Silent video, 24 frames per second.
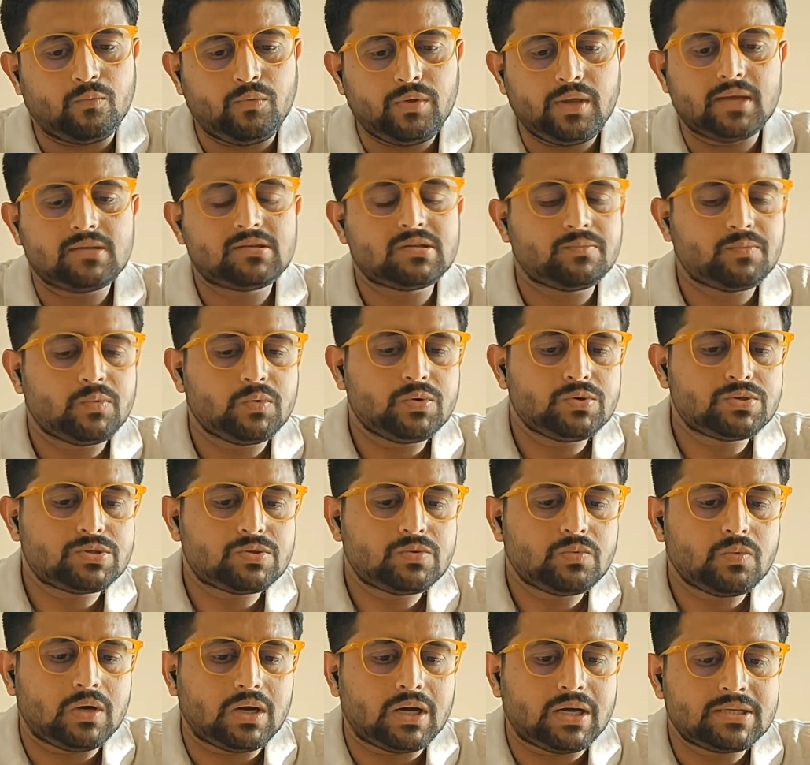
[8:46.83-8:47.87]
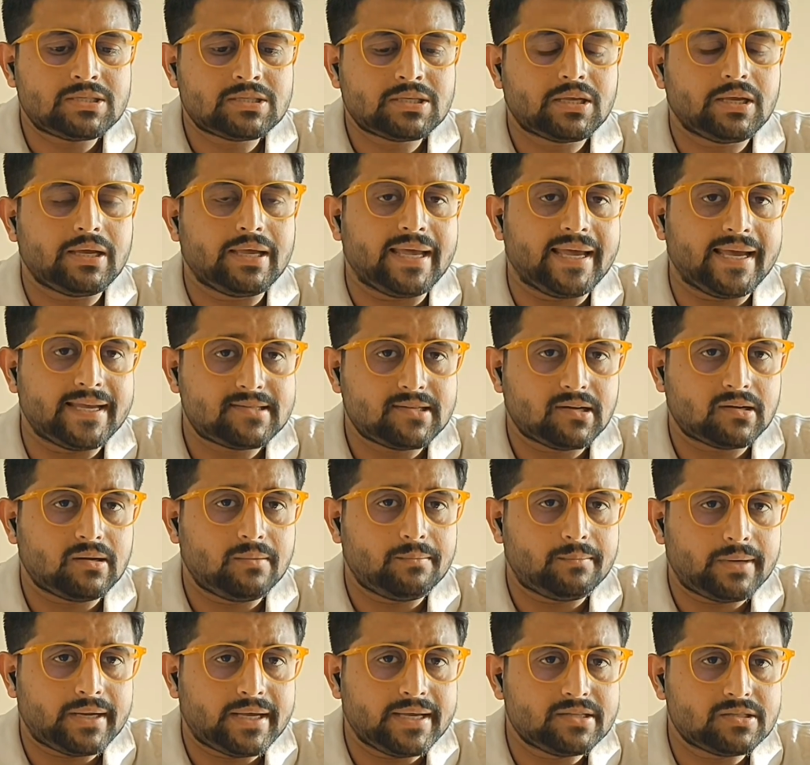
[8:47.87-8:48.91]
we are supposed to ask as a
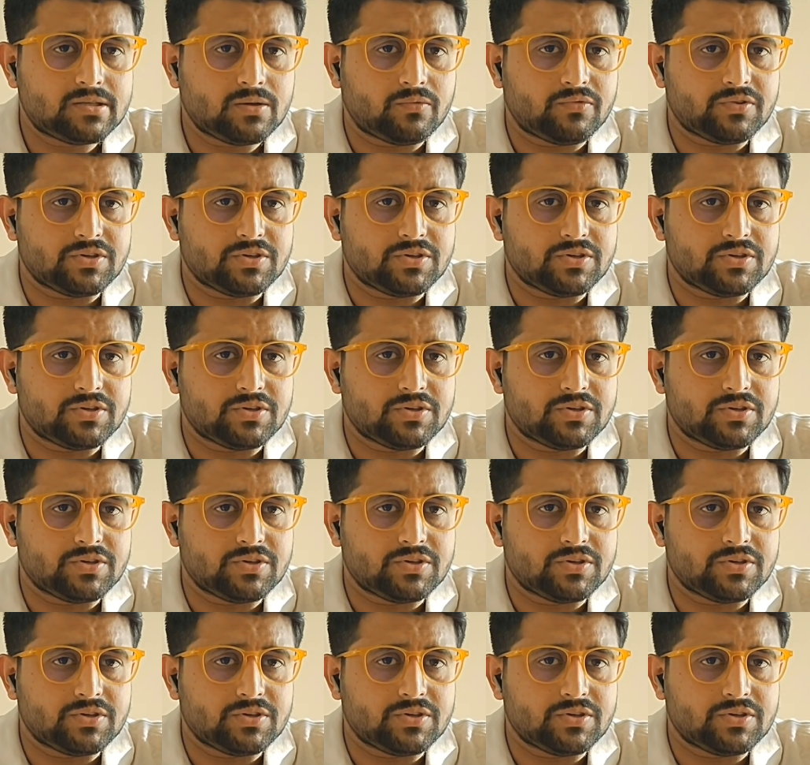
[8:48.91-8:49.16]
compliance